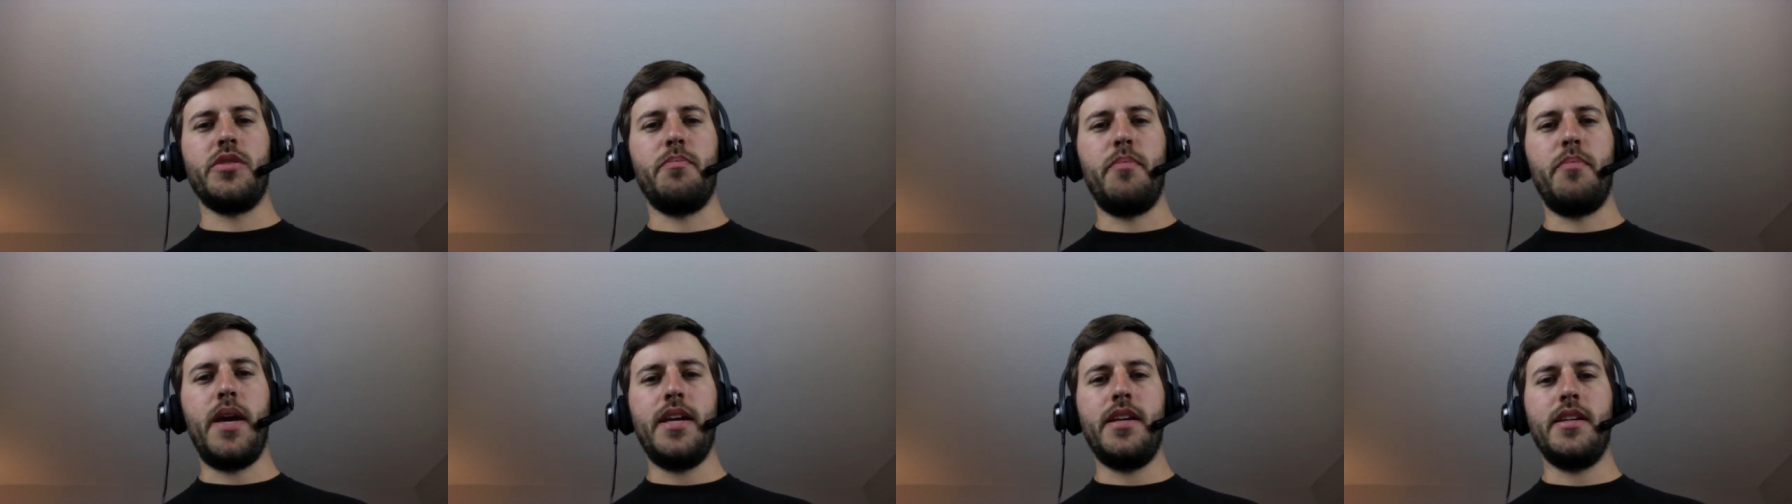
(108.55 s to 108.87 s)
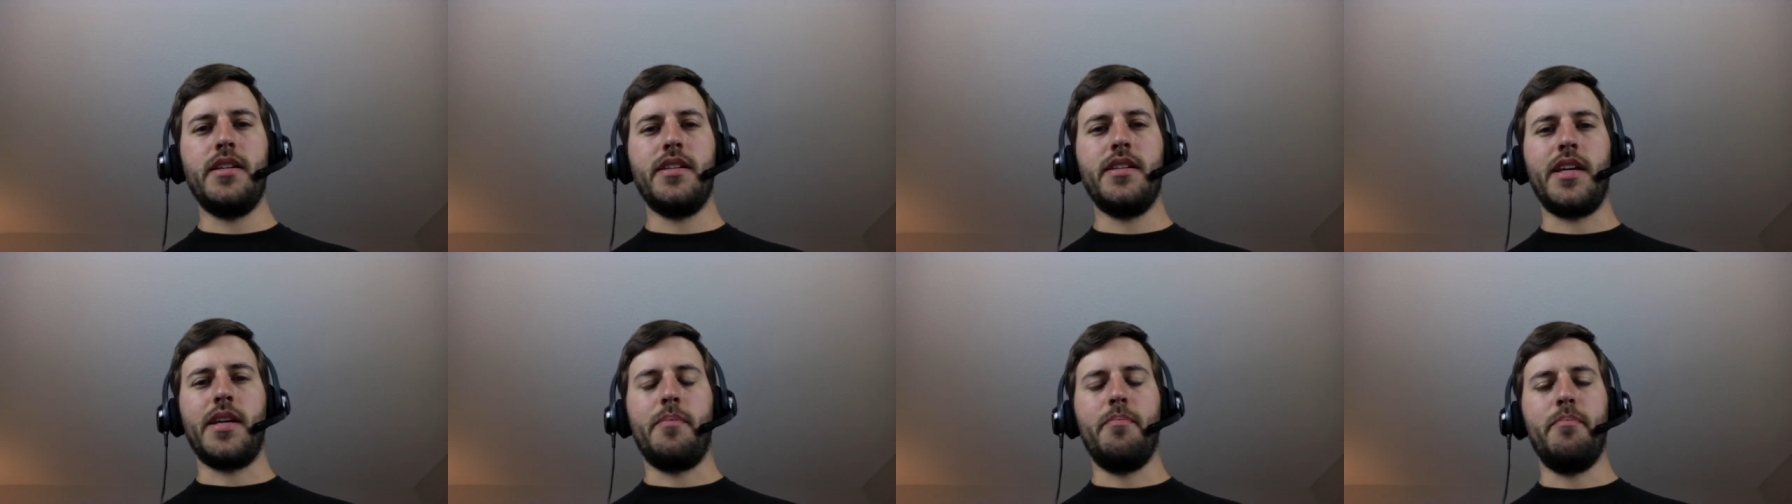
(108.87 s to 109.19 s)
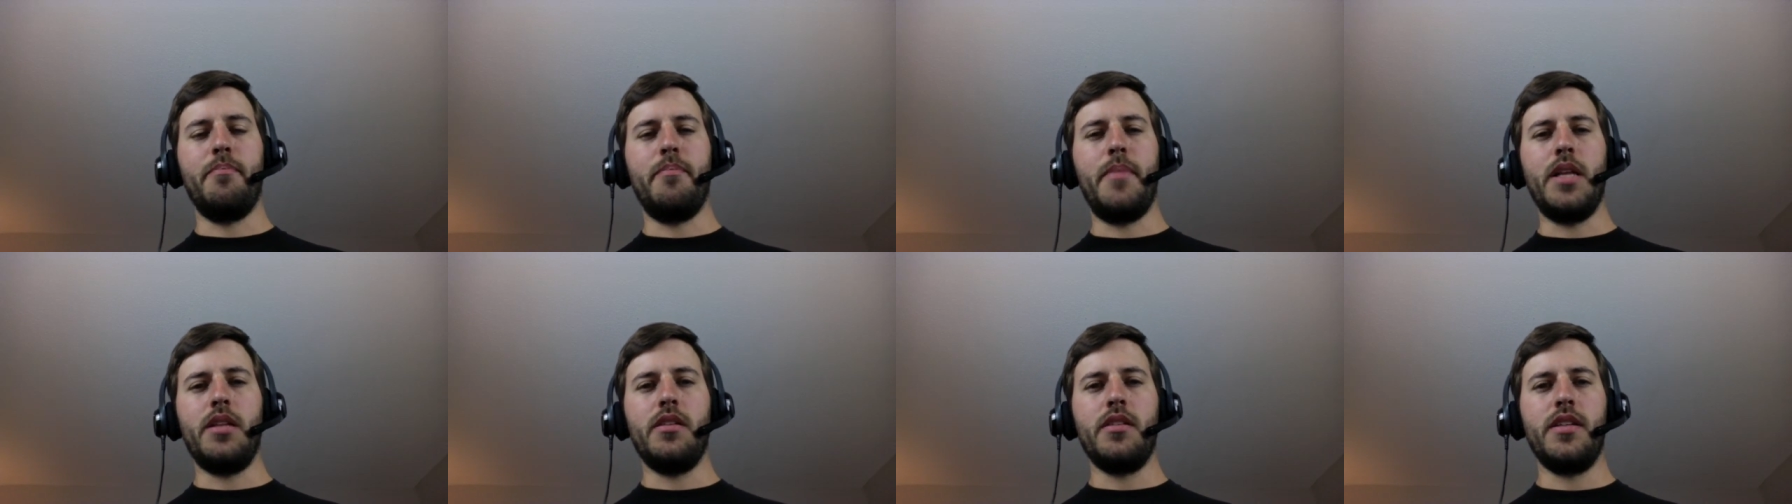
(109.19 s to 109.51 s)
making like
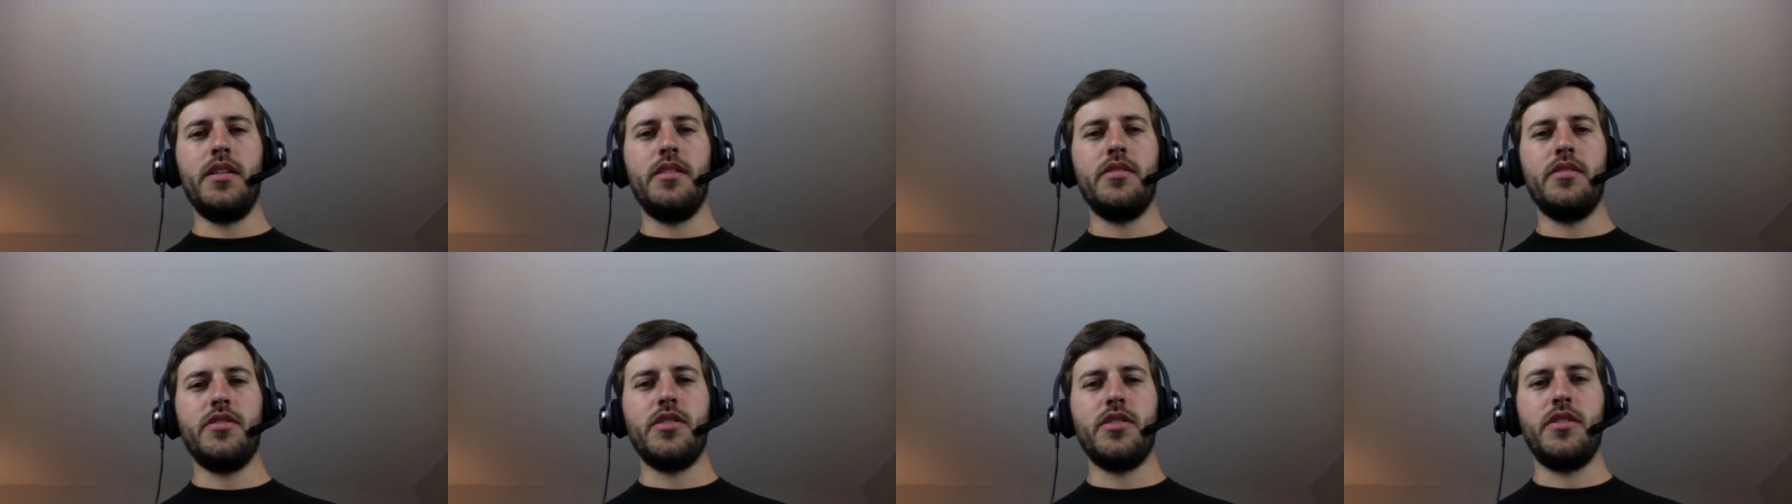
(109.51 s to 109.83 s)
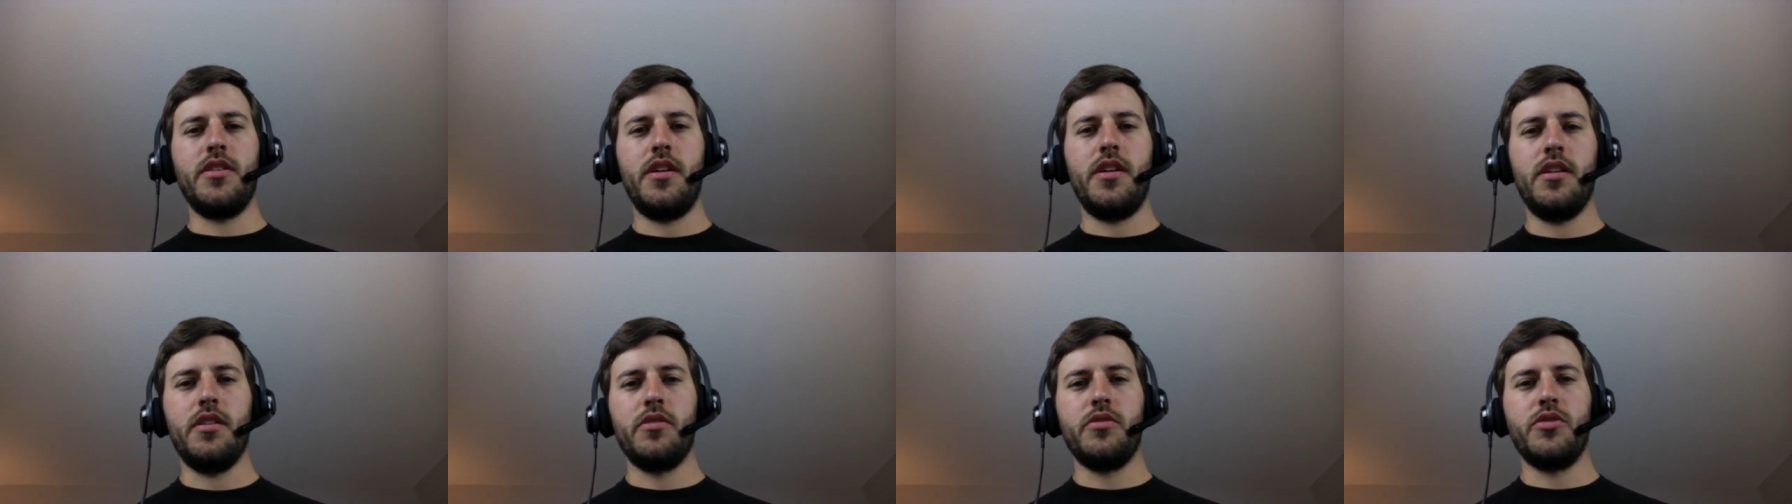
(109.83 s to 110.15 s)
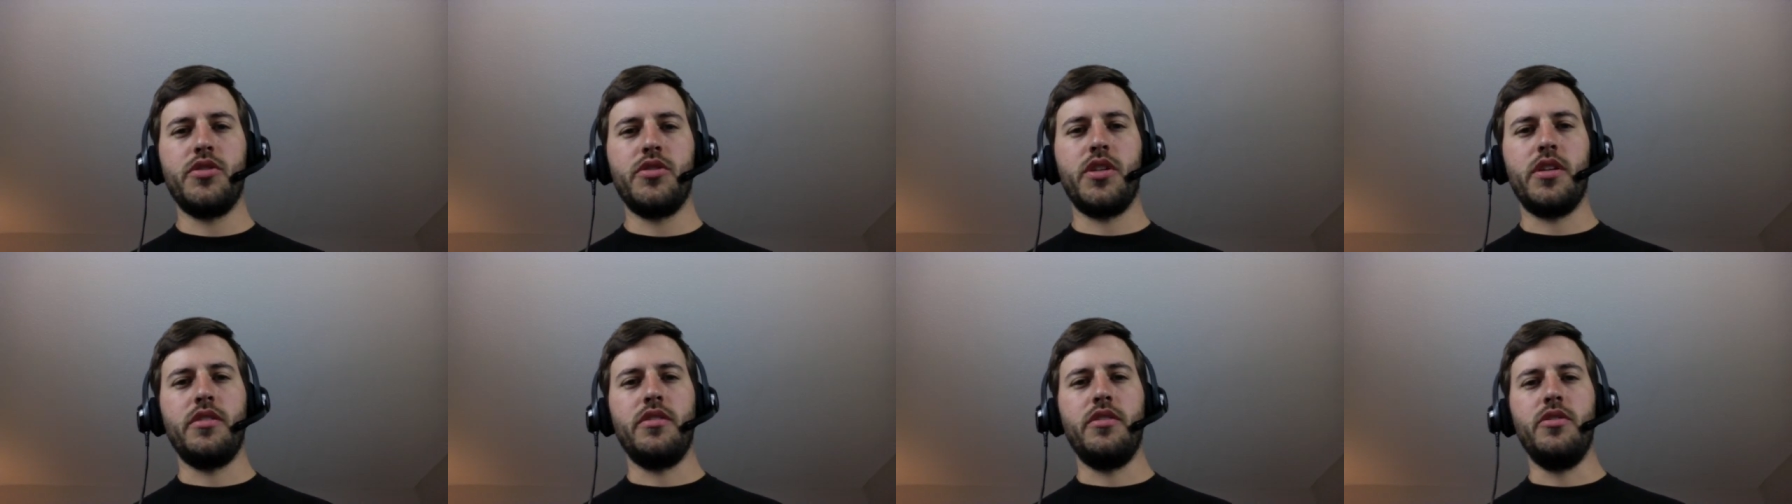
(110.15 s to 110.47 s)
millions of
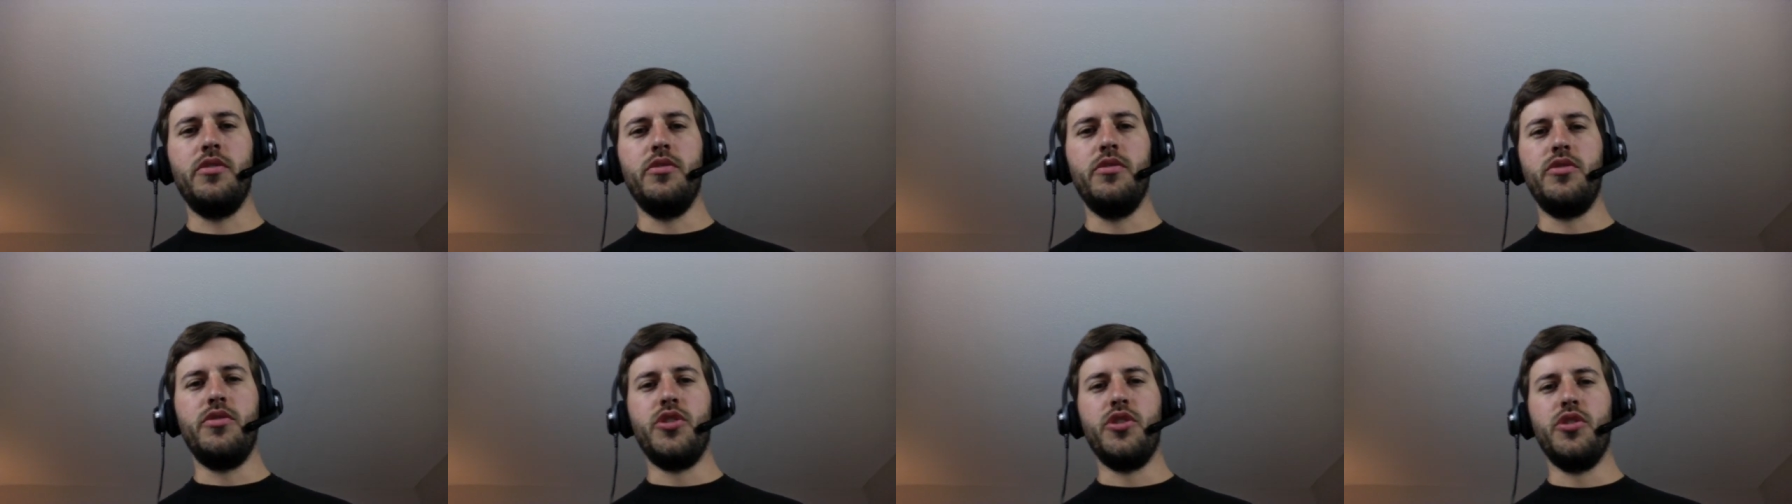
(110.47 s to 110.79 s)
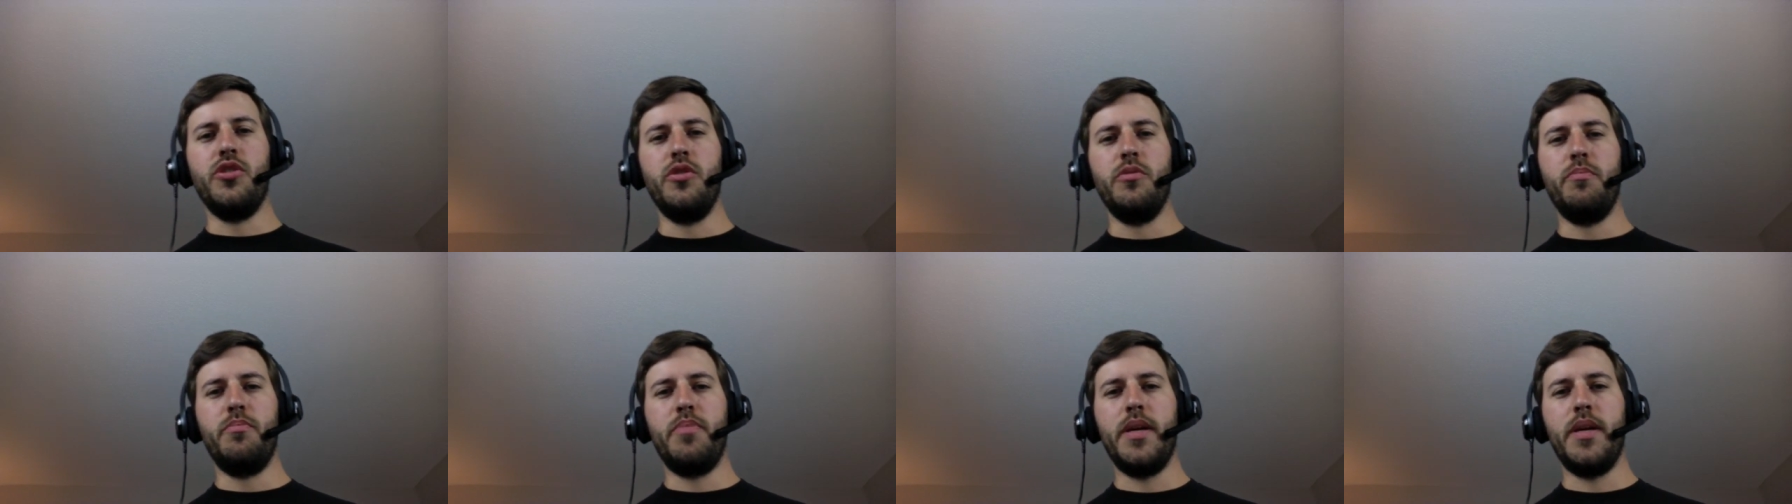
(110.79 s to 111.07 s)
dollars on YouTube,